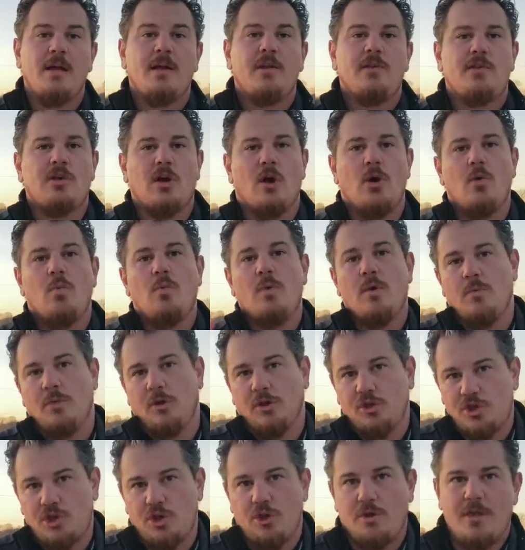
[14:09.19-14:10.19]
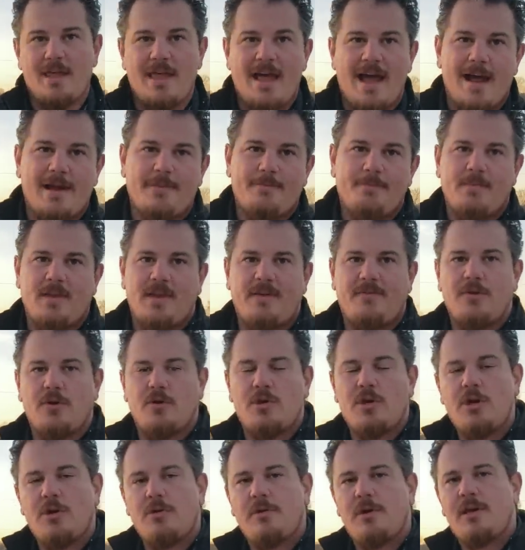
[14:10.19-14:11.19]
So we will show you that. If you're
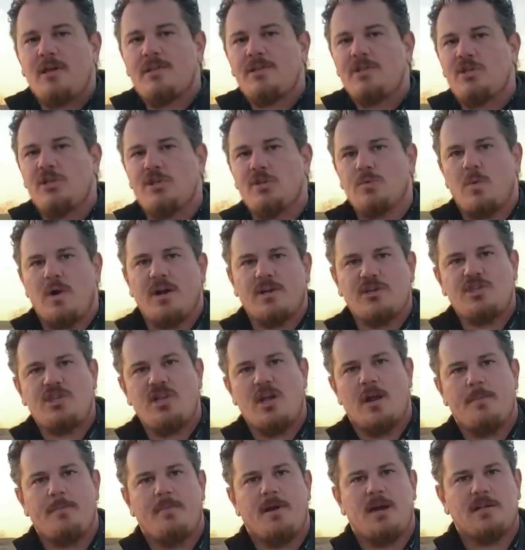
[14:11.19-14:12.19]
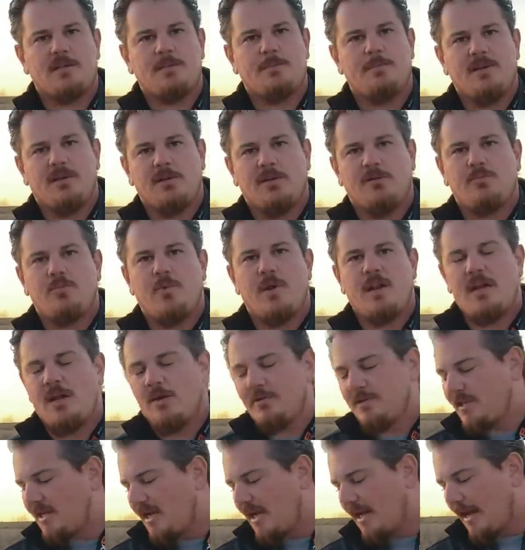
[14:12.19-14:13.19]
curious, just watch the unbox build
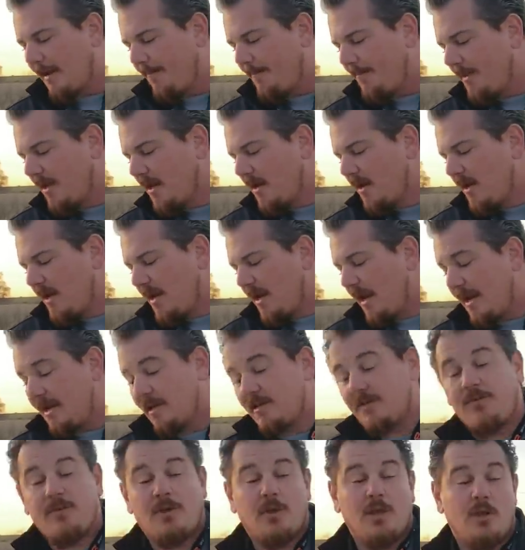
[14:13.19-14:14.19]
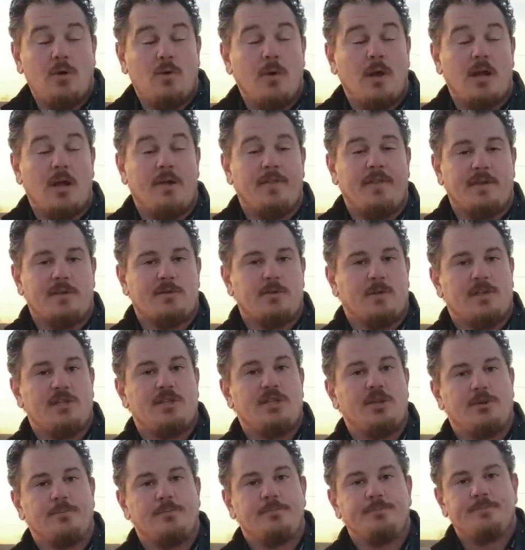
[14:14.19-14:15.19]
radio setup. And it's fairly quick on this one
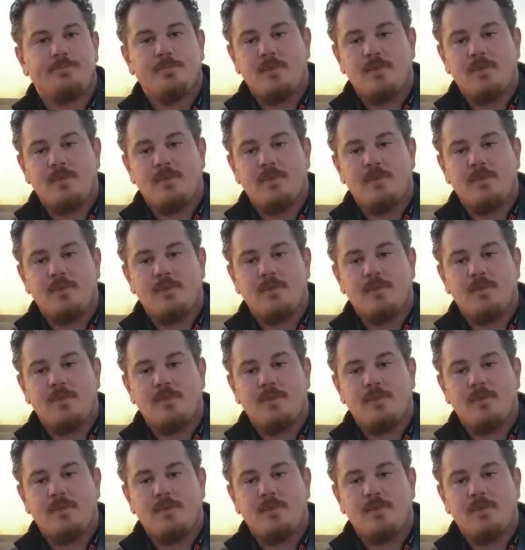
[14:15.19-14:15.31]
too.